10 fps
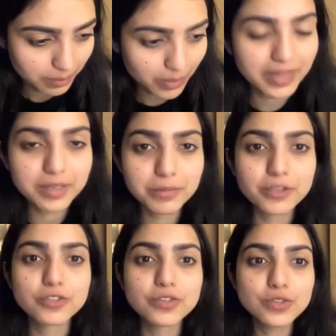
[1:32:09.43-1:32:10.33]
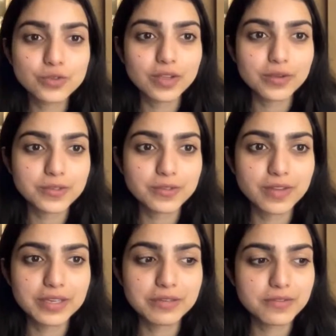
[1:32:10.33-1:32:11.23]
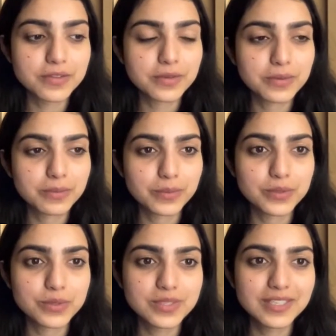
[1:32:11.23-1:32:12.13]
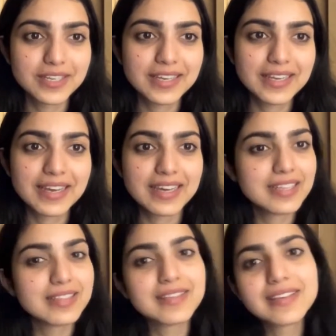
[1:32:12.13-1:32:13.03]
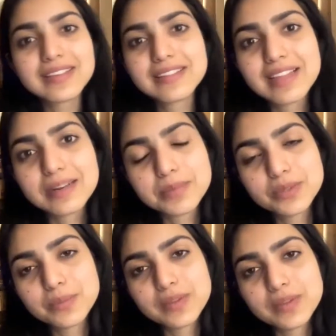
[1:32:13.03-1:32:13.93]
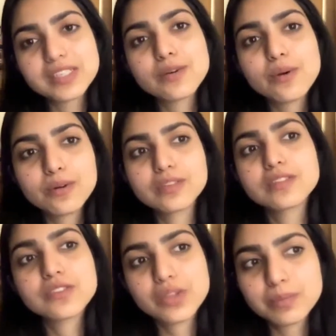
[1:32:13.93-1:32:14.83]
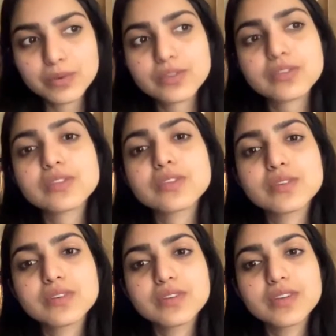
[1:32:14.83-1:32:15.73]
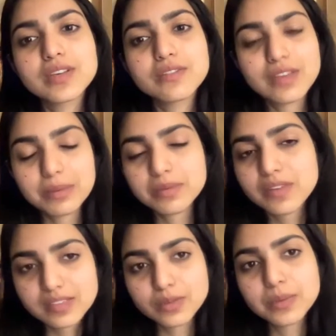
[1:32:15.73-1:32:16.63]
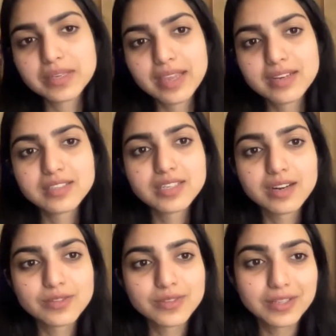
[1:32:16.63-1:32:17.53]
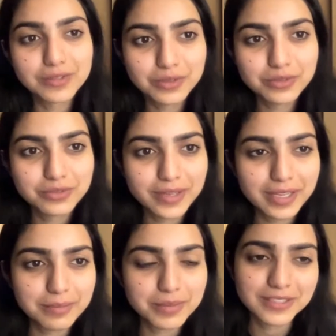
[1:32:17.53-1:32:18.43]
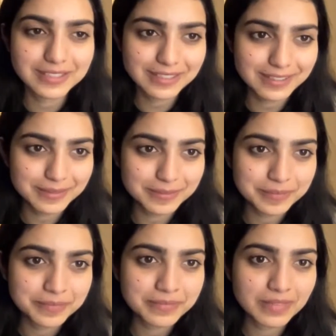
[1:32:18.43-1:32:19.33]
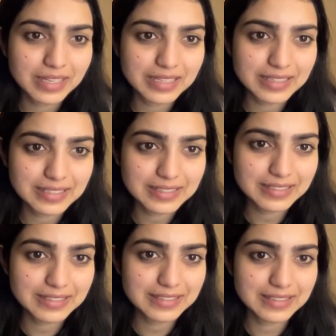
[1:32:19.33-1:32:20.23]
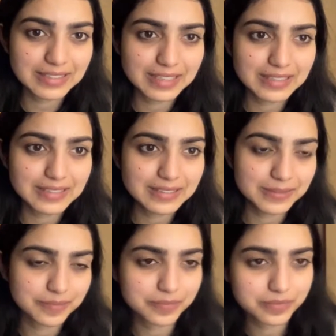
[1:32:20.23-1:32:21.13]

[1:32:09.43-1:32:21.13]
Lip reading: Pride and Prejudice 2005 version. And I think in that month we'll read all the three books. Weber has a quick head start, so that's not fair, but still, this is nice.